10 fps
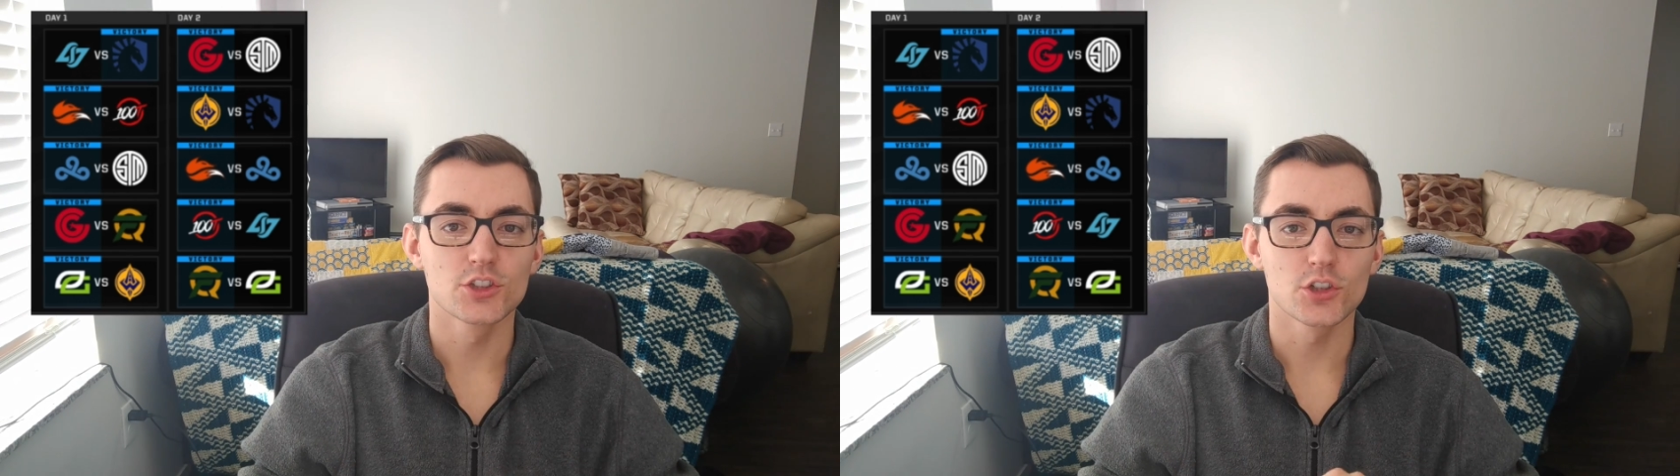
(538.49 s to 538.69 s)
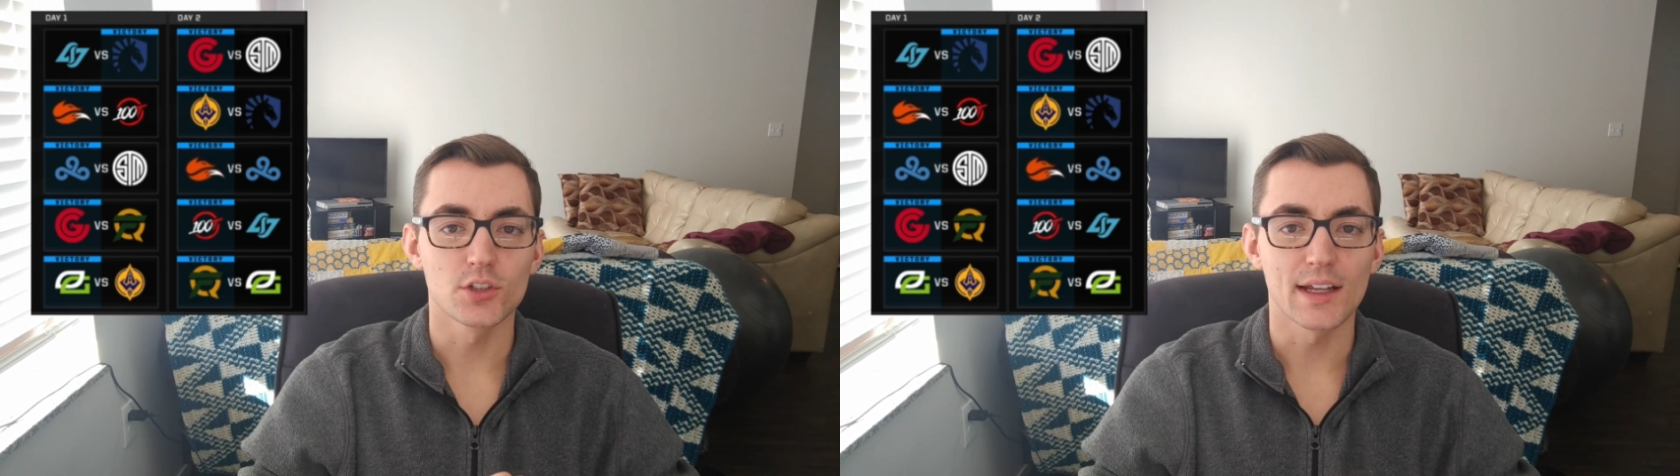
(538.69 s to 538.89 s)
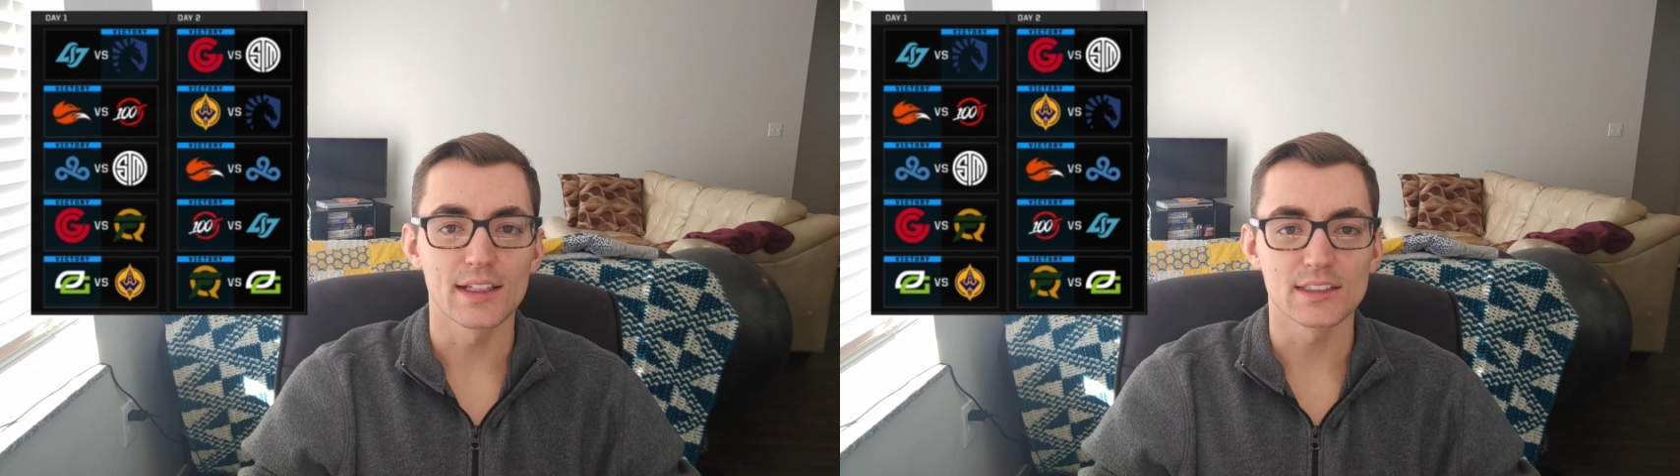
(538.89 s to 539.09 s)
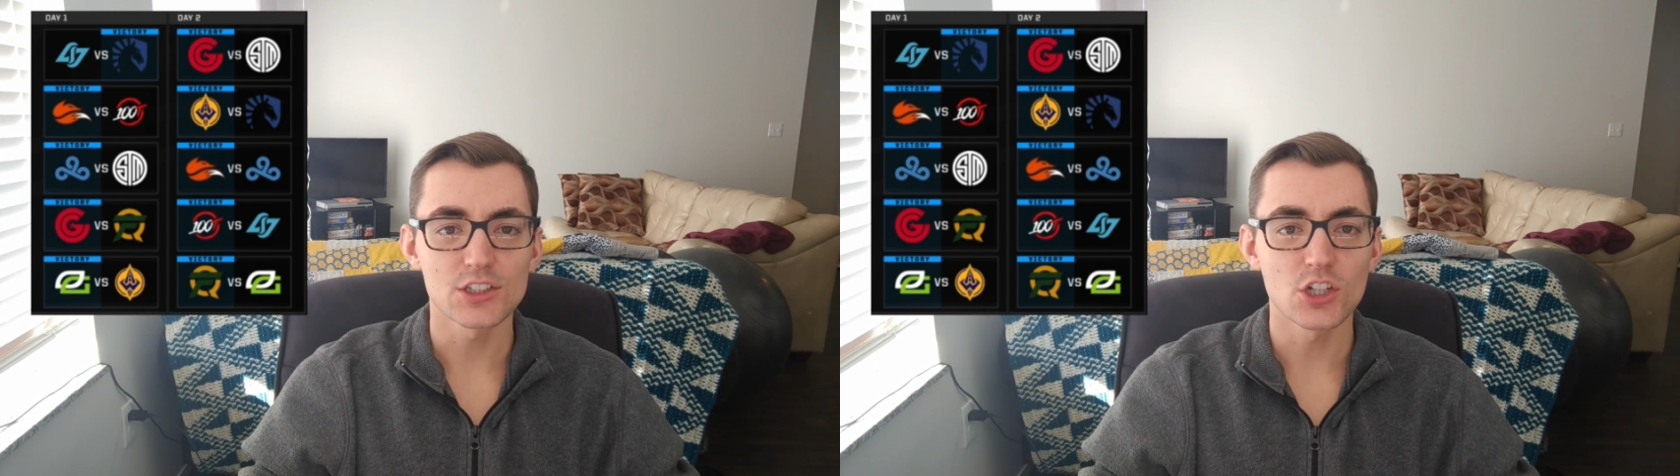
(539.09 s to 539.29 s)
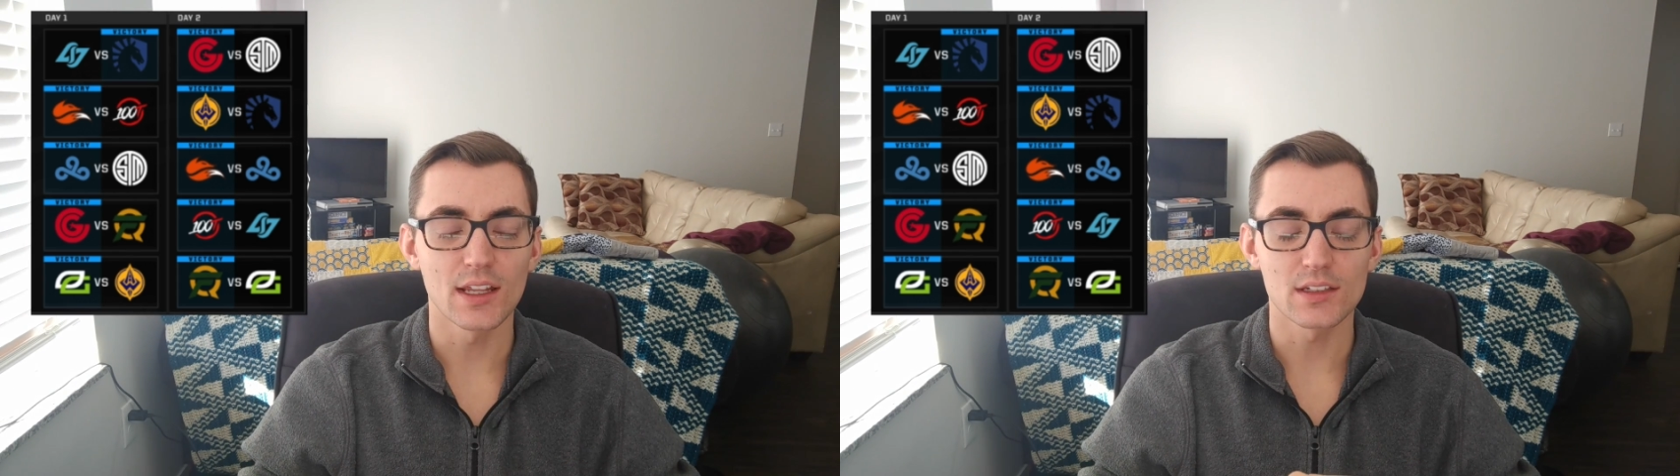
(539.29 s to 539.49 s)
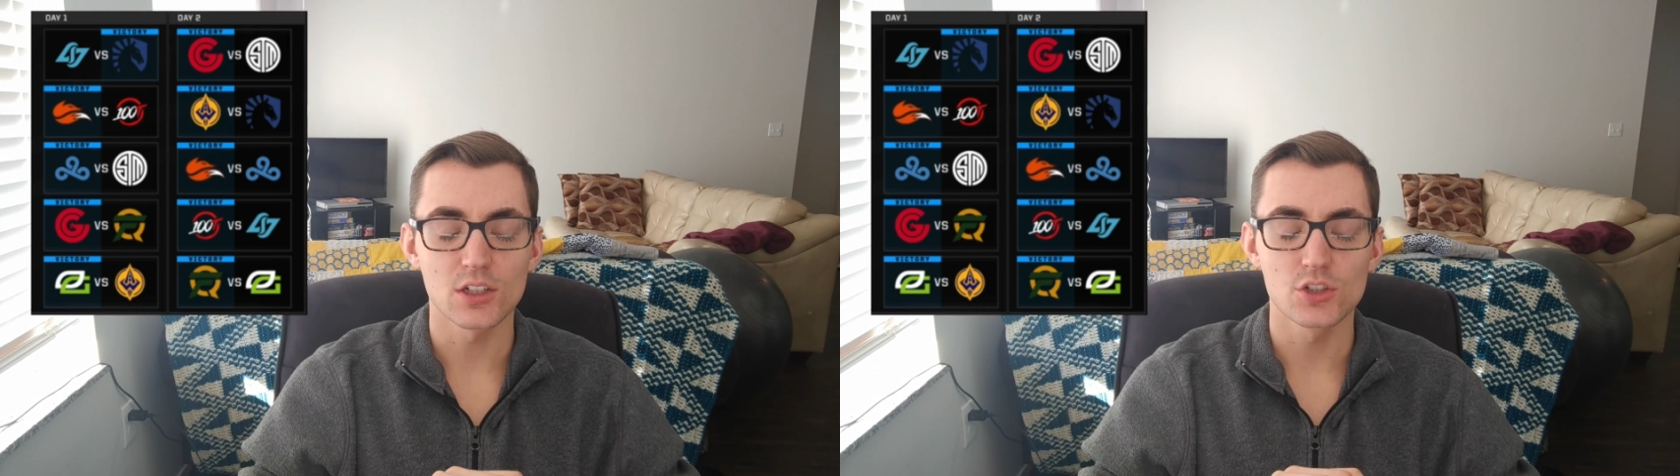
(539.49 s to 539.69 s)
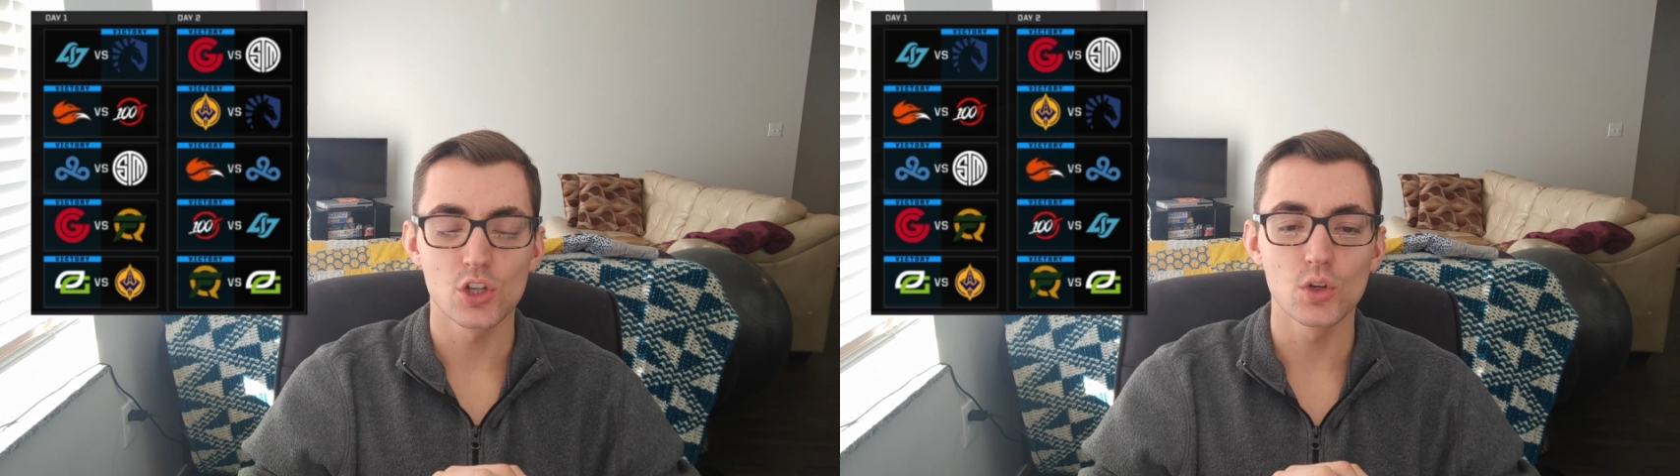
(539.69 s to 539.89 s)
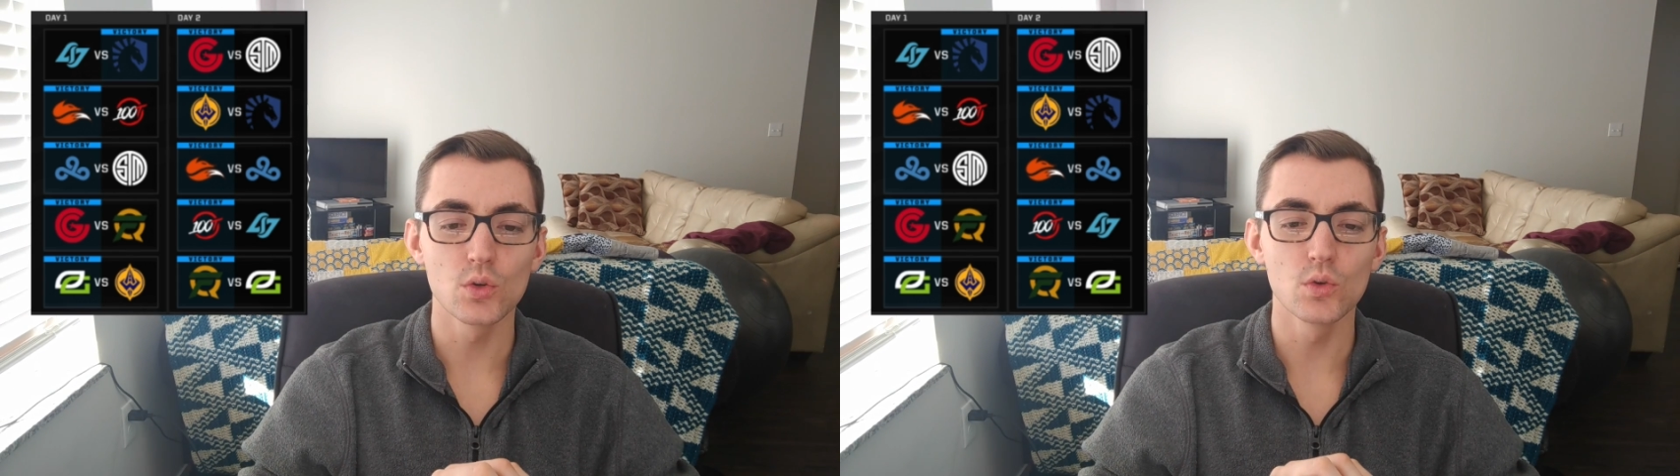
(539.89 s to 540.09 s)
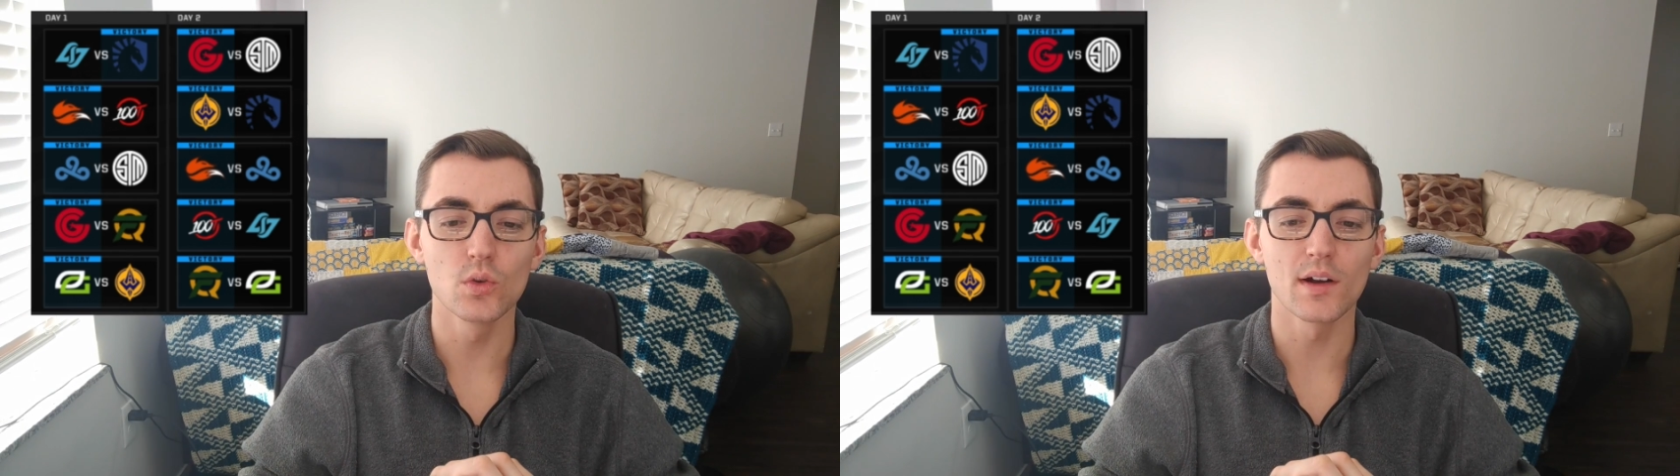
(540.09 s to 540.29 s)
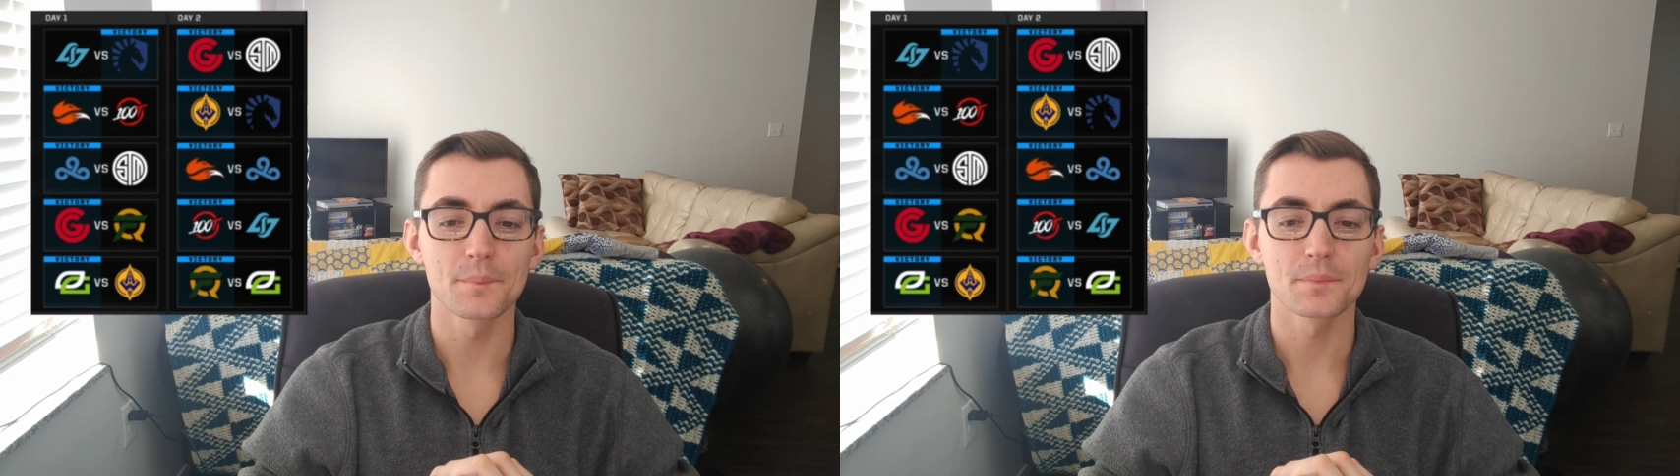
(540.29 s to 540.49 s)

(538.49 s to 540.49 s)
transition it to